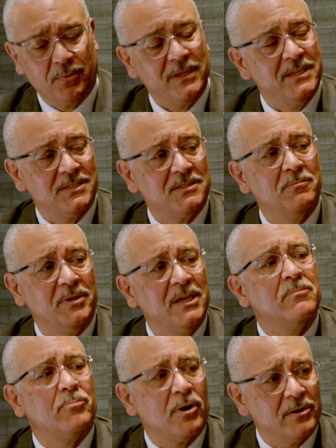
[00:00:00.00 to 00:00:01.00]
pleased to be
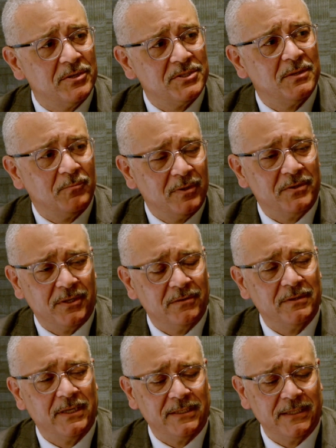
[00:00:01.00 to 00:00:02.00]
in partnership with
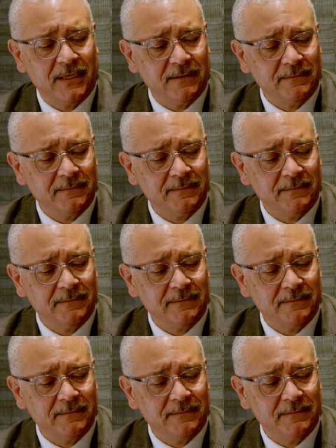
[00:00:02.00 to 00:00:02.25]
you, and